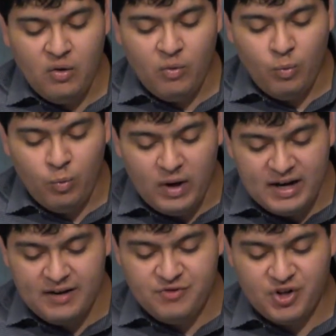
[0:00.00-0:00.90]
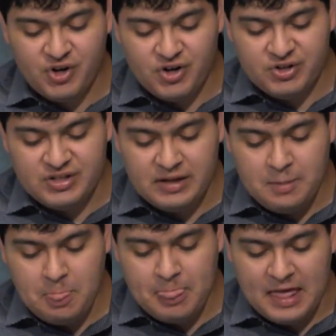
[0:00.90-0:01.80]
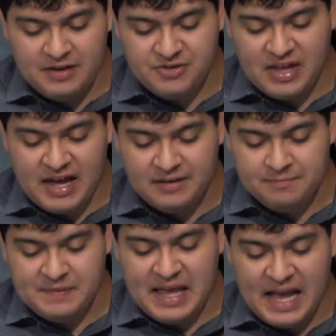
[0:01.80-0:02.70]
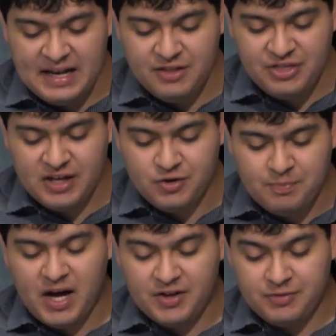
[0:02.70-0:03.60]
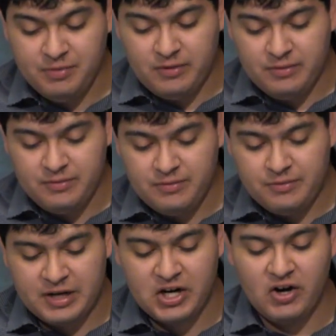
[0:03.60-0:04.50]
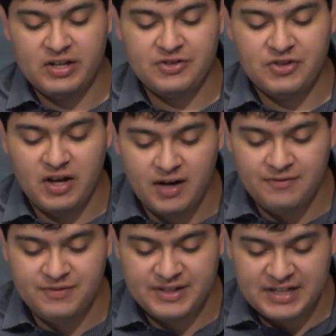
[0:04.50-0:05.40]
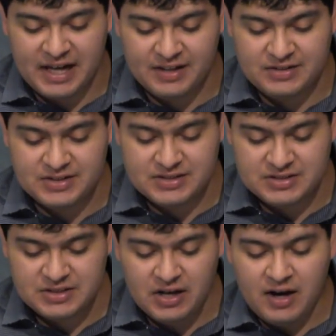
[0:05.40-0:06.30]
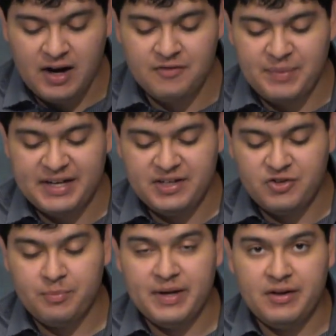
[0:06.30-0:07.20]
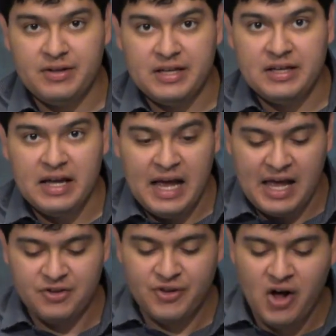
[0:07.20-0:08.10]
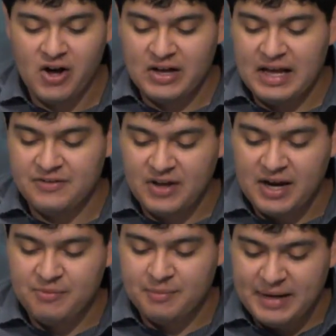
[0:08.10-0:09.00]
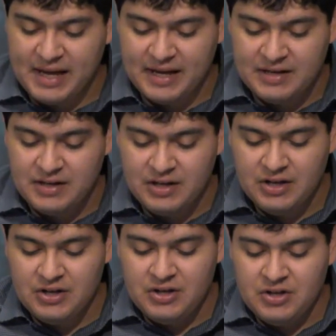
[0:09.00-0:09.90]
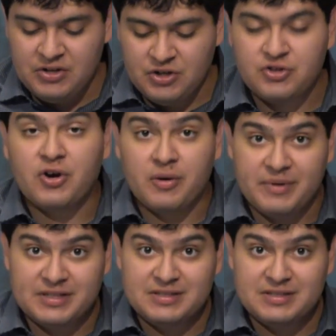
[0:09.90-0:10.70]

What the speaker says: What I've learned is that anything is possible, regardless of the challenges of my disability, as long as I remain determined.